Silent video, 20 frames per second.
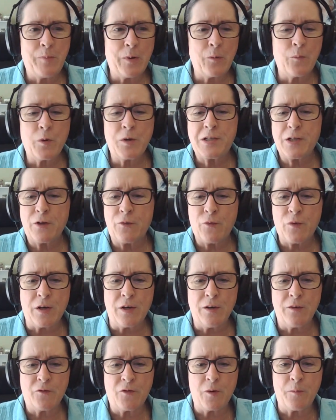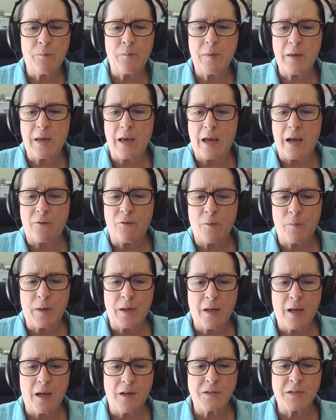we're different from
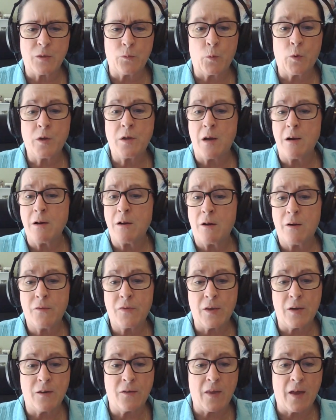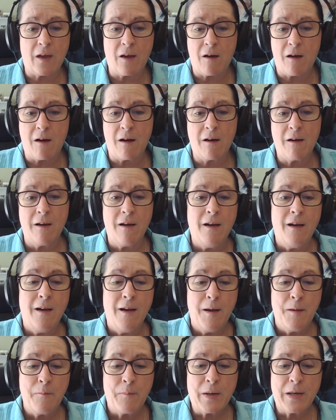everybody else and we're younger than they are.
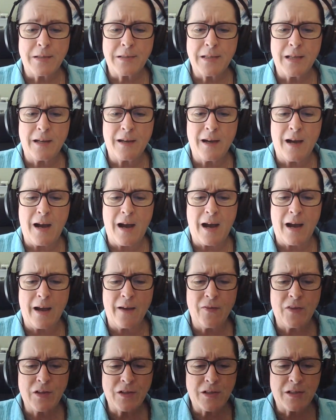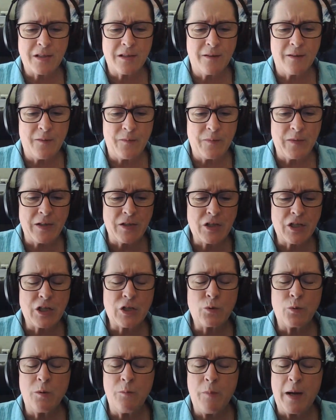But it's like this, it
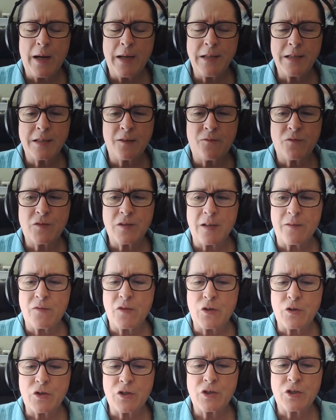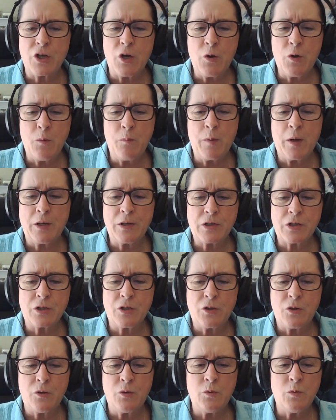just reminds us that there's so much
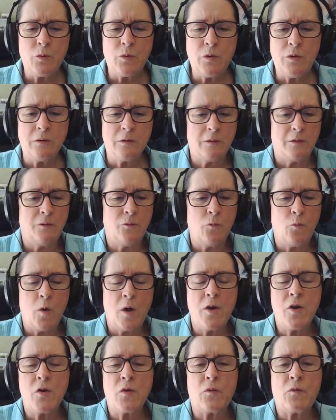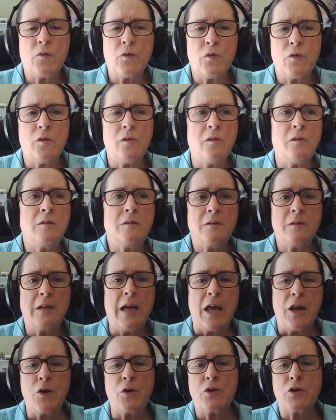cool, wonderful
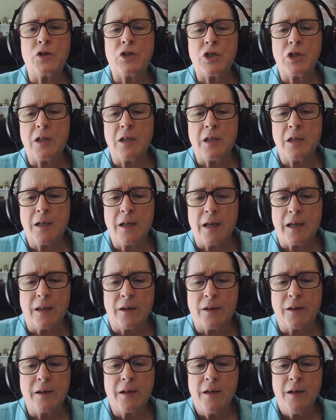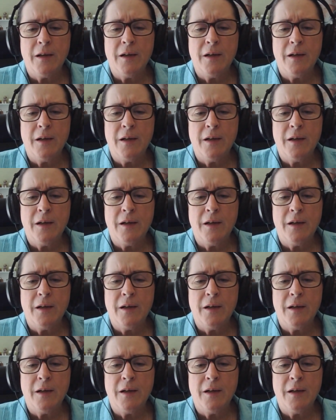energy and